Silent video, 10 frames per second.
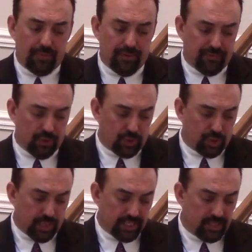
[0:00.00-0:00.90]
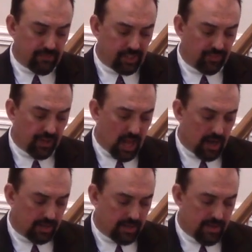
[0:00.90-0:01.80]
the firstlings of his
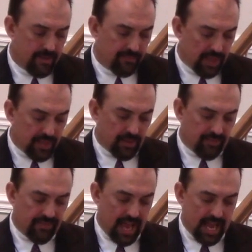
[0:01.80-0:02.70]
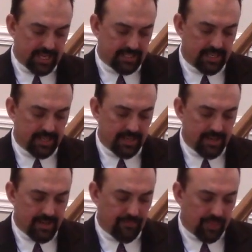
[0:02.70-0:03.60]
flock and their fat.
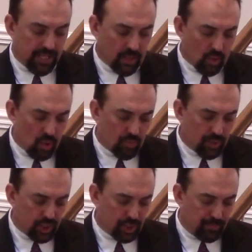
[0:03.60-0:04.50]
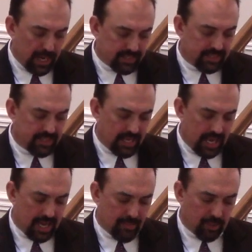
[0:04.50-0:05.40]
And the Lord respected
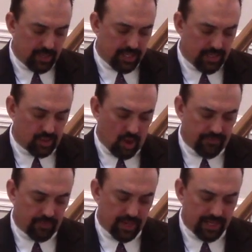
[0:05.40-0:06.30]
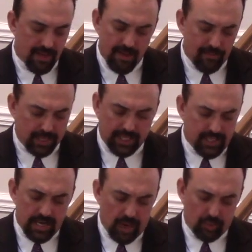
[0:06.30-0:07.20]
Abel and his offering, but he
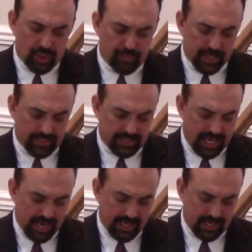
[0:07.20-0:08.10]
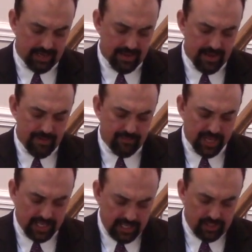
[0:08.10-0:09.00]
did not respect Cain
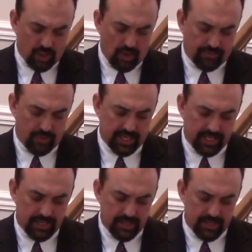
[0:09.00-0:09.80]
and his offering.